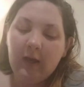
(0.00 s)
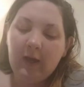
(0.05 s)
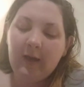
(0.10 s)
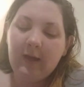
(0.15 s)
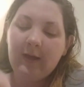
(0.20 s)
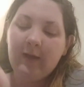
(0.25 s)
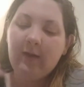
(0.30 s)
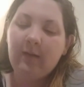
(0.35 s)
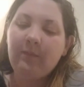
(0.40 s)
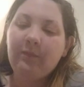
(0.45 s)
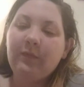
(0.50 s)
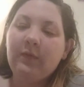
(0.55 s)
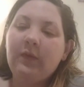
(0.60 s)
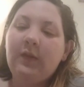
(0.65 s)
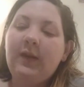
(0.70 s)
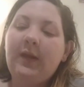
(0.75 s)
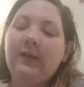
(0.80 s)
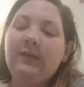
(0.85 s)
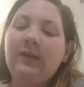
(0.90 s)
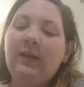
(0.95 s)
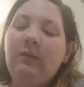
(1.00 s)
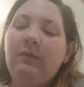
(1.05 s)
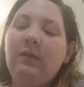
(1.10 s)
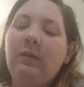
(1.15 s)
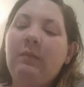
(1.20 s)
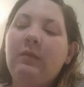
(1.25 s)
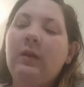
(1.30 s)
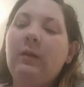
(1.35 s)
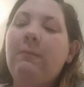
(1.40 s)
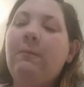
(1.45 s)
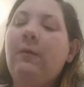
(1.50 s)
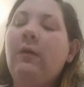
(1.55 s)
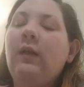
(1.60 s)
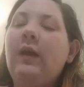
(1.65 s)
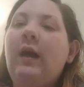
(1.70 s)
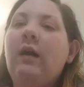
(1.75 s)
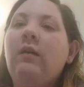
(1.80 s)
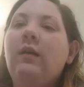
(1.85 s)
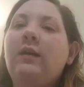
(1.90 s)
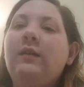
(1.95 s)
The next item that I'm going to pull
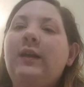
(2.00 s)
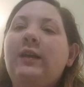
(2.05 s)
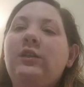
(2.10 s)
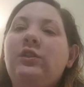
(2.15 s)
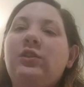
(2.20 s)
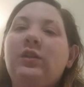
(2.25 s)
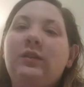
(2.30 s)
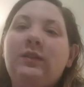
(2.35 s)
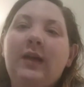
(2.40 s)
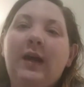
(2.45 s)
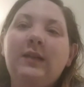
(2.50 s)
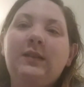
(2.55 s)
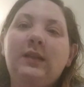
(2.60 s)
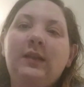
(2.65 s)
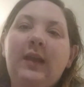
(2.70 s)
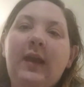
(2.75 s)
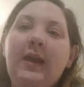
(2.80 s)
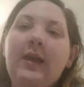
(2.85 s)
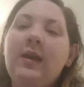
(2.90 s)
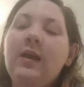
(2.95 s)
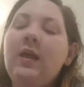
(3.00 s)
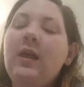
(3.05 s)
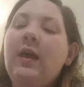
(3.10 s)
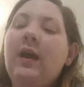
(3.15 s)
out, as I just got today,